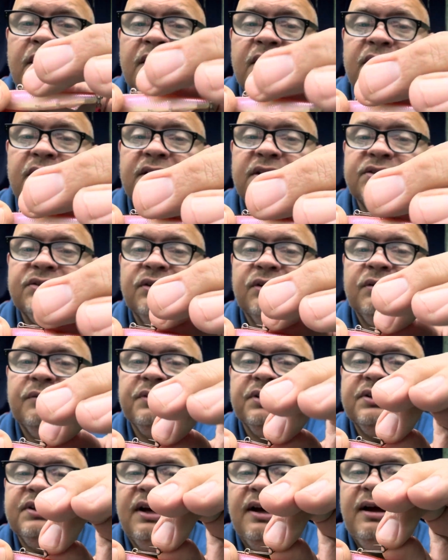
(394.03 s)
This hook on the
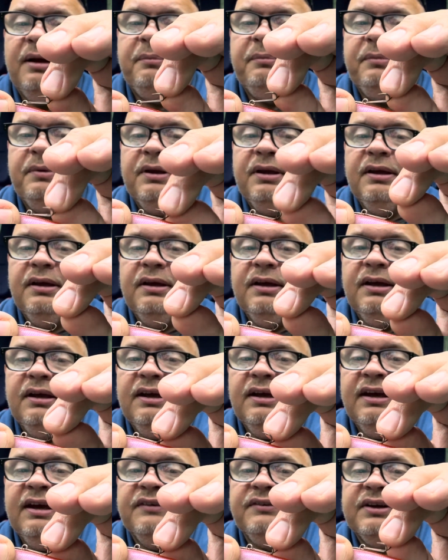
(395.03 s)
top
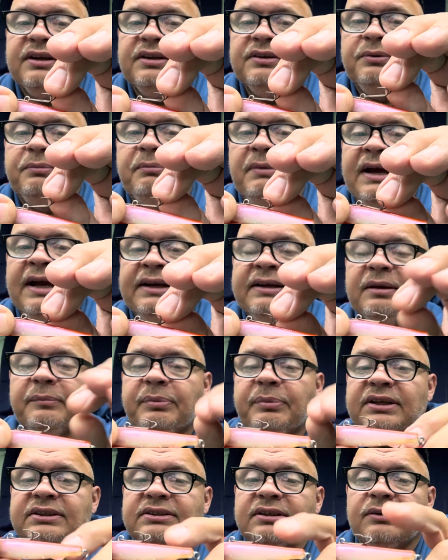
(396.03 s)
has like a little magnet
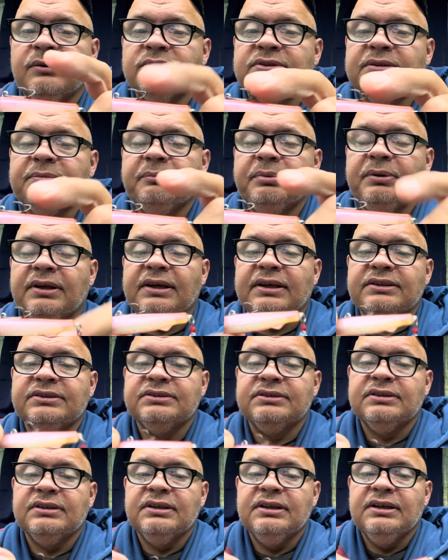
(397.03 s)
piece that holds it in
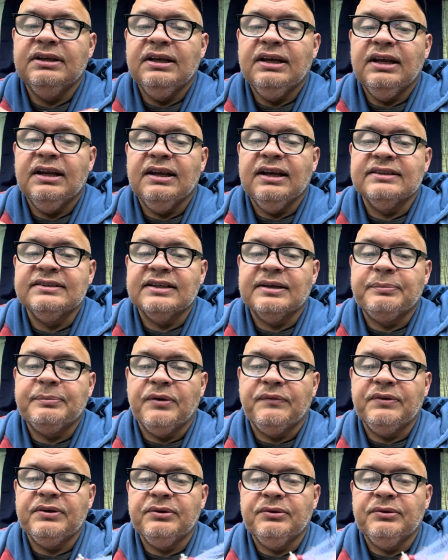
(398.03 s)
place, and it has like a perfect little